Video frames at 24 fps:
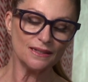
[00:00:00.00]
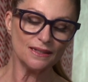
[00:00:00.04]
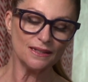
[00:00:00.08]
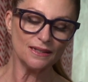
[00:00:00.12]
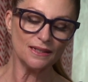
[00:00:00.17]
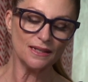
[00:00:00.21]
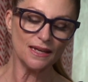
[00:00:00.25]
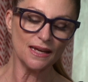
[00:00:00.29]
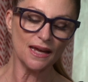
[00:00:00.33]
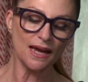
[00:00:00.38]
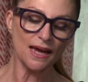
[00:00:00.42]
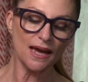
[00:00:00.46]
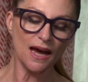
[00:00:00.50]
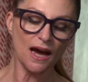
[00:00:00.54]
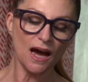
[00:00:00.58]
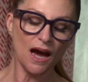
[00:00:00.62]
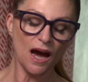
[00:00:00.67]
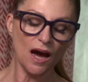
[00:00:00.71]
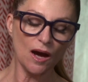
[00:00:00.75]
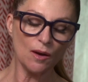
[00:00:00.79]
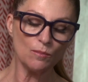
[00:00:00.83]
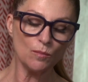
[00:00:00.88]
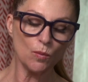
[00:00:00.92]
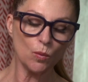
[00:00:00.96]
Yeah,
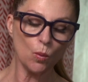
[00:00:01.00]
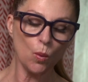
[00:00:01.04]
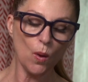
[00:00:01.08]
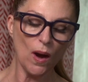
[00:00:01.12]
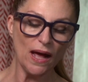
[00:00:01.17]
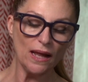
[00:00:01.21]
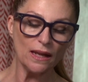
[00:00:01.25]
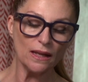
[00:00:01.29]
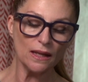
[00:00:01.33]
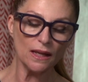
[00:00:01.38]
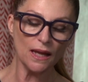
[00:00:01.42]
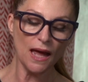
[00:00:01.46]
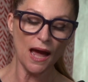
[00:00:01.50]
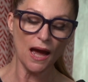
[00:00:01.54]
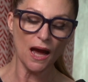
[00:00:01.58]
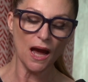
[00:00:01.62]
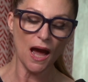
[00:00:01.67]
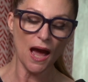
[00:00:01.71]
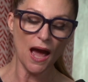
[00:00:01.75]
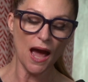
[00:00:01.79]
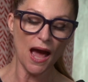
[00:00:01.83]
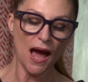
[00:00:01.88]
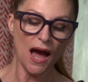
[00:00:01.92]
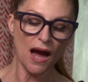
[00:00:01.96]
well,
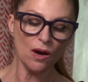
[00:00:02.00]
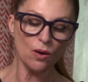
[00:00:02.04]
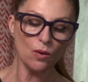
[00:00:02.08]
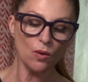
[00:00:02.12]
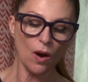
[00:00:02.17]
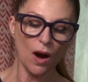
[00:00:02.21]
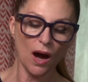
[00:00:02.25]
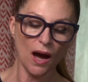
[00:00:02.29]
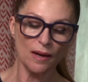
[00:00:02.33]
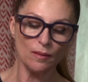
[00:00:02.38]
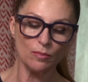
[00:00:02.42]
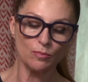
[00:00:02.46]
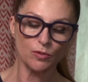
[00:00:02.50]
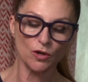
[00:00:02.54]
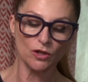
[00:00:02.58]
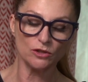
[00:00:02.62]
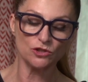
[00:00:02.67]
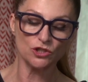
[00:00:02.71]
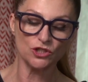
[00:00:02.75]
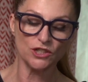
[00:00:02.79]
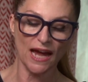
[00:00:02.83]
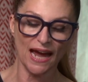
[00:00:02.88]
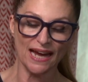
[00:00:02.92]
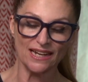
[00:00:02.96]
how I
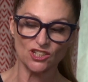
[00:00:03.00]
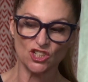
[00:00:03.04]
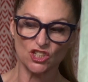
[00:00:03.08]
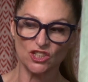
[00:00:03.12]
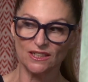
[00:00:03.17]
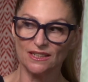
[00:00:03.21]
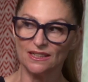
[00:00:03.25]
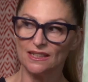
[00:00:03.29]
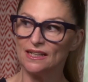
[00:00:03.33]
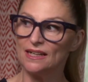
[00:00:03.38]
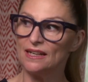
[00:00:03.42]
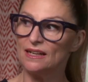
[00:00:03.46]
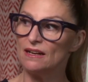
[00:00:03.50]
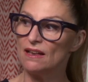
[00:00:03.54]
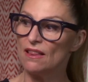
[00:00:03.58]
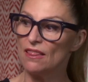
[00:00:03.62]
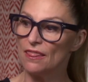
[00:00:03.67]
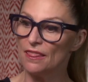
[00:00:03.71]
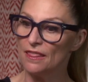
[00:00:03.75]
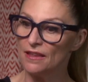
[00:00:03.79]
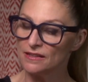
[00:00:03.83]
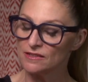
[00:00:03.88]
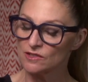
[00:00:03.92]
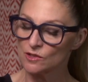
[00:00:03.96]
approached action in
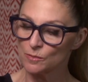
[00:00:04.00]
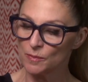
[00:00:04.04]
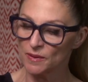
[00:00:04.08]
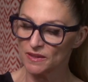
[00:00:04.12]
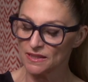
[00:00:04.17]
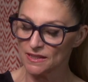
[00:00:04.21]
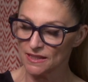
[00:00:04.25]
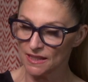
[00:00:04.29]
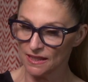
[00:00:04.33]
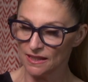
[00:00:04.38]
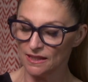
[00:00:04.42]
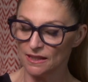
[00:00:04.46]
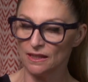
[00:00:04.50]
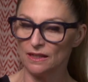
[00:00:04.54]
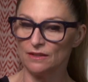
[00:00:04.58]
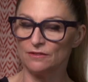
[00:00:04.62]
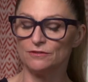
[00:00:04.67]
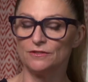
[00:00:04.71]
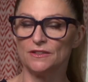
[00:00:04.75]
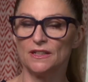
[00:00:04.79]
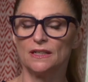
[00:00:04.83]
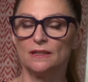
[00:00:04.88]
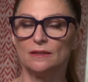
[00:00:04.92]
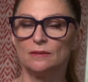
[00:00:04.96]
this particular
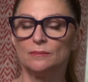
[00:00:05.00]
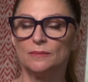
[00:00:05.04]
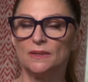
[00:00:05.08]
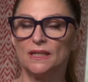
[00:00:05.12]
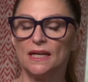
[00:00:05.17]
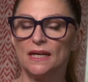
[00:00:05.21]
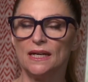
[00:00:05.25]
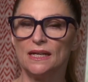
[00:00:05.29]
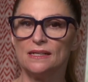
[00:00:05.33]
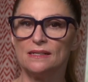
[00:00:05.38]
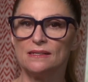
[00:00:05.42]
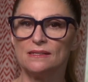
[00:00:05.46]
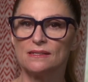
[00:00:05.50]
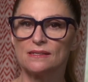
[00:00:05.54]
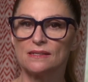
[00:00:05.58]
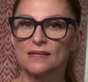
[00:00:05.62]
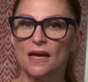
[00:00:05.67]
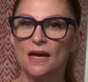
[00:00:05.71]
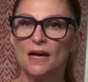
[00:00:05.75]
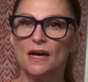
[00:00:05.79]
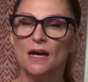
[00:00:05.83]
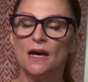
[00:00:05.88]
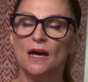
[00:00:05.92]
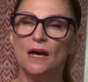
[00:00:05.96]
film is
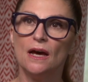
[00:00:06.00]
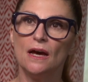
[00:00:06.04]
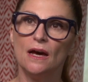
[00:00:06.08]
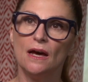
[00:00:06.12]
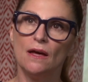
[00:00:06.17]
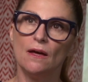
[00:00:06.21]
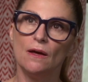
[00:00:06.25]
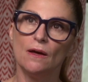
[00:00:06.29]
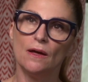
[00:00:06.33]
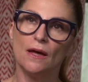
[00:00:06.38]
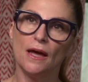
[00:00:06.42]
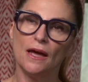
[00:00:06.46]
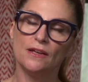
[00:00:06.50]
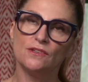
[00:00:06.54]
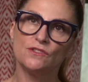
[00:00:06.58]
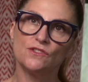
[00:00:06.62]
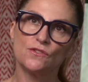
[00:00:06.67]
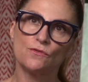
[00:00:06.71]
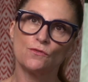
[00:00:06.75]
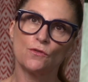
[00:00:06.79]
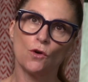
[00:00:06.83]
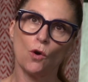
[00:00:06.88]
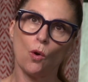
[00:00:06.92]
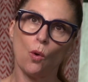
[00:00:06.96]

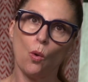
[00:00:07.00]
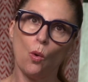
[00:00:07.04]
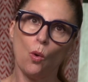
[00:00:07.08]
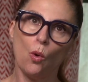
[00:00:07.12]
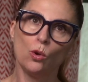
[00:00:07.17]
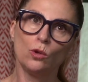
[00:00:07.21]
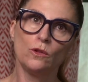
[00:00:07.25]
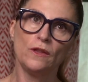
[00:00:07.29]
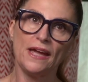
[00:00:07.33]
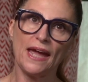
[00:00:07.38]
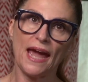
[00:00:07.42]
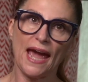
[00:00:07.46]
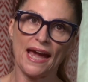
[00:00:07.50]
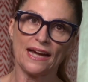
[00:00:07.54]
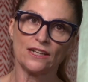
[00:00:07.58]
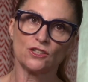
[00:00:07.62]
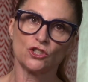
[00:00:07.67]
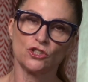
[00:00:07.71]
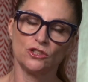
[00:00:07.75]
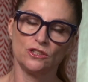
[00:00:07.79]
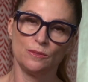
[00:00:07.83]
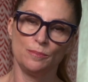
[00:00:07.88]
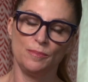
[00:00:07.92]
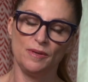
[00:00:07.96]
for all the
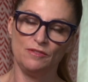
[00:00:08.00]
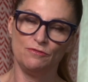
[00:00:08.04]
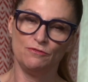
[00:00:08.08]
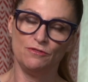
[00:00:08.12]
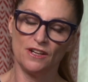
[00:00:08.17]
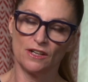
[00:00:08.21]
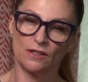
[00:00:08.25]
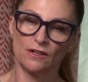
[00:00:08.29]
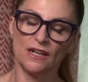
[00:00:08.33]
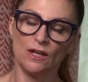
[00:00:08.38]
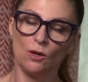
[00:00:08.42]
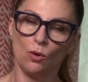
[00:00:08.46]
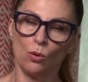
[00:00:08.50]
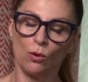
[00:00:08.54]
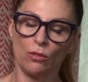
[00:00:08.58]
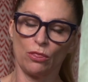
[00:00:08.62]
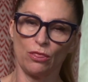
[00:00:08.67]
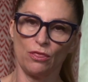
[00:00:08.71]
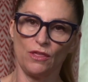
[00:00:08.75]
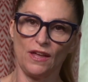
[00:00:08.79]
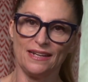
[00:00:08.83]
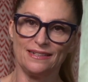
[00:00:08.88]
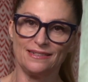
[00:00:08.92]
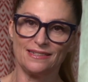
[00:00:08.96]
action to be very
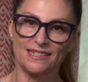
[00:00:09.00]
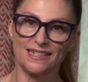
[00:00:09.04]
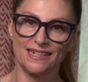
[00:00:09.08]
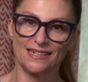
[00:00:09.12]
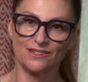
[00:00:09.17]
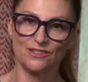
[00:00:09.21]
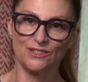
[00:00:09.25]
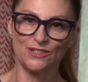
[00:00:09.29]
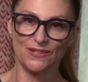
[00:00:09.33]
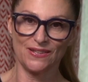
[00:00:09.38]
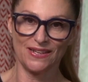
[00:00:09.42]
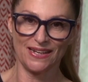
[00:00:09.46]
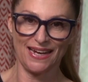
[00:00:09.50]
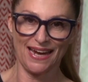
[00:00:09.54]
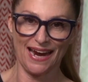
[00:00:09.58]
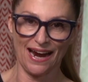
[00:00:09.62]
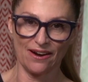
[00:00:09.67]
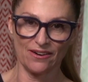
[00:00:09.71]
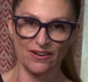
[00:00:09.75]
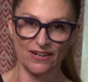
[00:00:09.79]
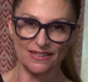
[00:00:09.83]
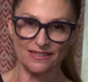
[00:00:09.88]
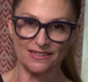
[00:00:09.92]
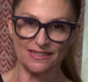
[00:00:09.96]
authentic to the
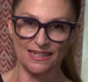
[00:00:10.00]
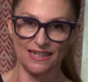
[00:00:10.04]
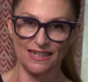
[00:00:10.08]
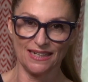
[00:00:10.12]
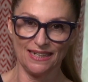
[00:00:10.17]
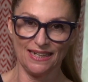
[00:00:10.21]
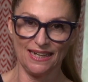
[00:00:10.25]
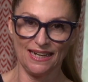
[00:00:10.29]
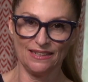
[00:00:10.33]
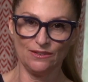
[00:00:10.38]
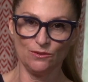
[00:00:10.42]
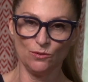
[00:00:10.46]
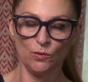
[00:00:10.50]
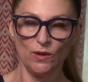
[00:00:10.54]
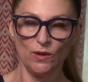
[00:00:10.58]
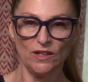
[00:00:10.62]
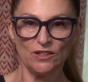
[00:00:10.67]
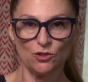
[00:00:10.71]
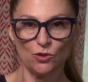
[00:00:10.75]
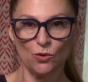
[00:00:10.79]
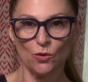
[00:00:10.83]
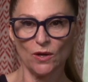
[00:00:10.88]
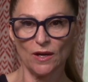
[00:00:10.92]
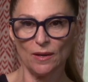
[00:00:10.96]
character. And we're
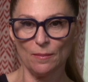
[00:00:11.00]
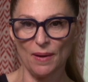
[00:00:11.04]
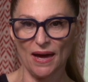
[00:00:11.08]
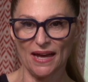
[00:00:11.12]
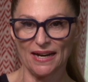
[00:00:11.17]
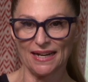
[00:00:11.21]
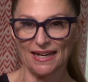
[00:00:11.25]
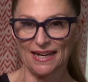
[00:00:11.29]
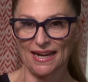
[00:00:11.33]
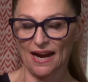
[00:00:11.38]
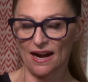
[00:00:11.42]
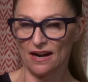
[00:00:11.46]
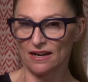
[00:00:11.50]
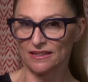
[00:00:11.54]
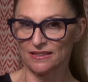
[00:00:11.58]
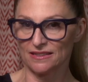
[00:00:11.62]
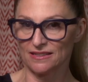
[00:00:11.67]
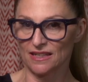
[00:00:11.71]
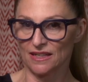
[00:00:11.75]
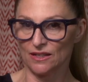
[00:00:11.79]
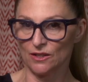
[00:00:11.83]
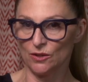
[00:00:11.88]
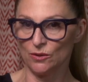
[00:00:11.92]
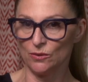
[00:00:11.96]
talking about a
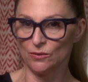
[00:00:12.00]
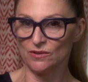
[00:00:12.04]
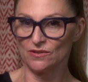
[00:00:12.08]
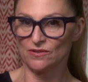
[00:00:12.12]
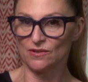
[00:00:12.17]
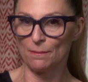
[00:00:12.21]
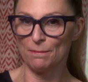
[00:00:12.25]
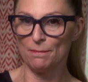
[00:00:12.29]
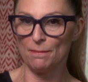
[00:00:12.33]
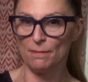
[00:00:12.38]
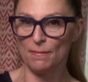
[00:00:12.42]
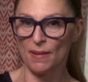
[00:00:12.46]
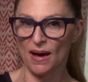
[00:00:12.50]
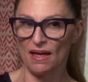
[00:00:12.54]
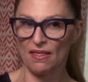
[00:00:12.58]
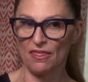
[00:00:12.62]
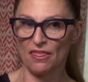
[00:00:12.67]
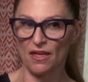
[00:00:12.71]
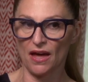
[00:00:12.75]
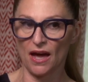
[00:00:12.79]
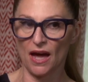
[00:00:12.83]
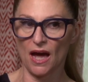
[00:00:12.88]
character who is a mother